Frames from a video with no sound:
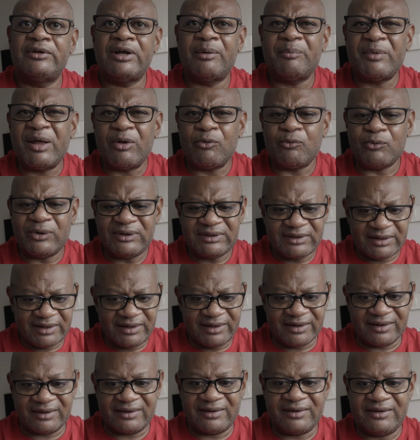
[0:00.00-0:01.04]
I'm like, what the
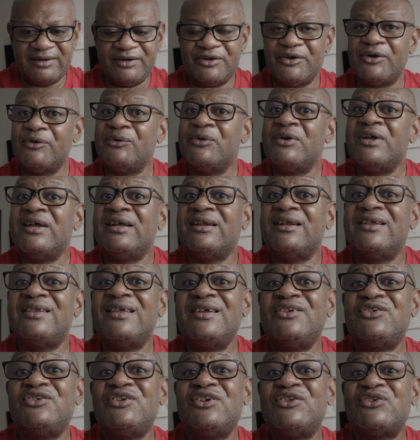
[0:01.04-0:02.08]
heck? You know, the
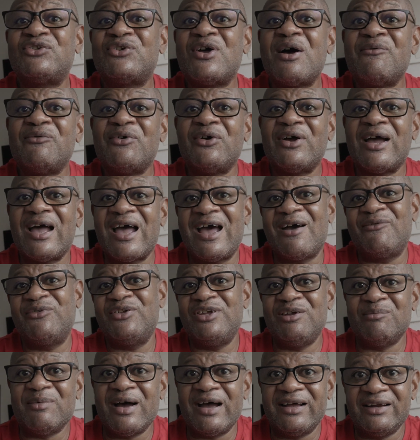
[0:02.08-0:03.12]
things you discover
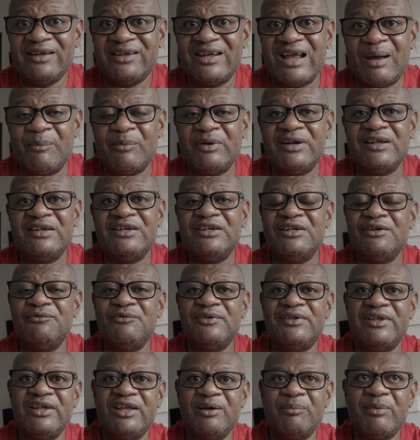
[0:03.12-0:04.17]
after you buy the camera that you didn't
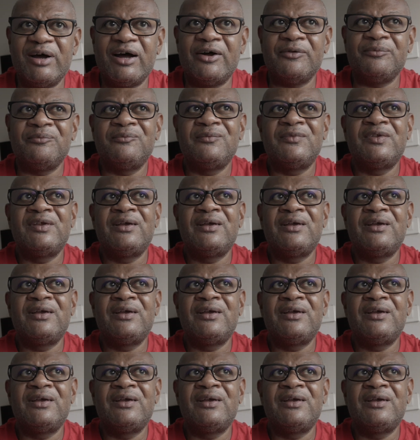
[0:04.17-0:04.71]
even think about.